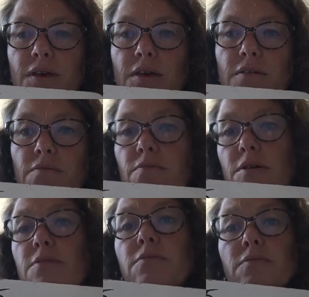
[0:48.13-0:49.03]
10?
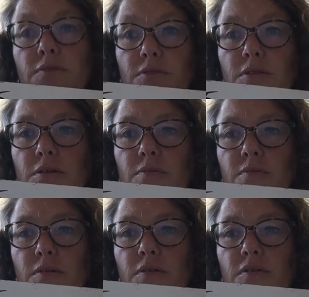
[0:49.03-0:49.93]
Well,
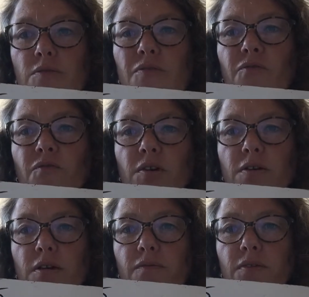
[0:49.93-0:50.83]
the answer is
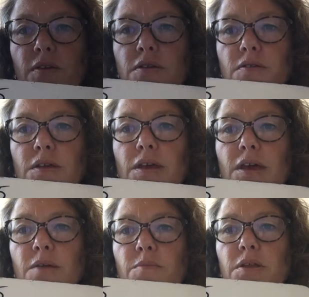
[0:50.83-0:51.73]
5. So you say,
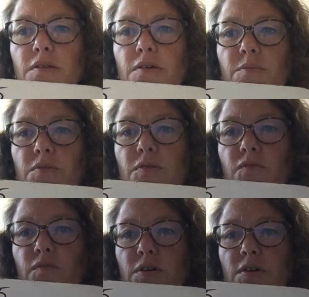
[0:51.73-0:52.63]
how many times does
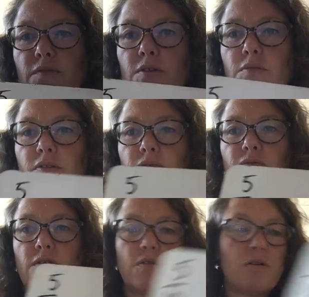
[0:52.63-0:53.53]
5 go into
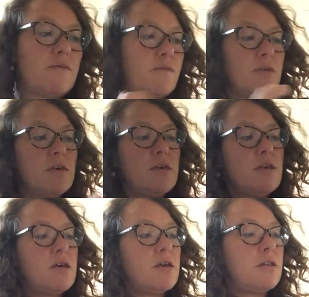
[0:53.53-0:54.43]
5?
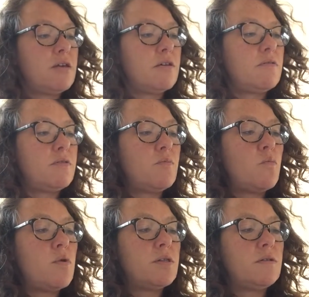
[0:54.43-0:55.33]
And it goes
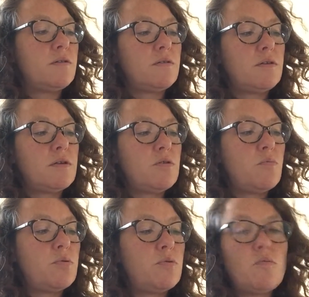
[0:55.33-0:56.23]
in once. So
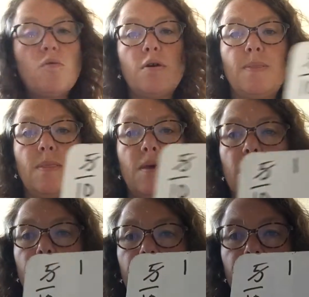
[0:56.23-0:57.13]
you put 1
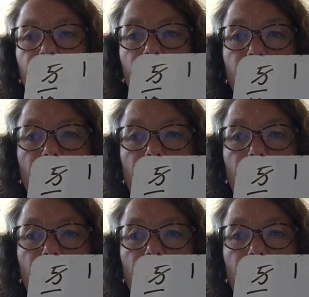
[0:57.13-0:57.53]
there. You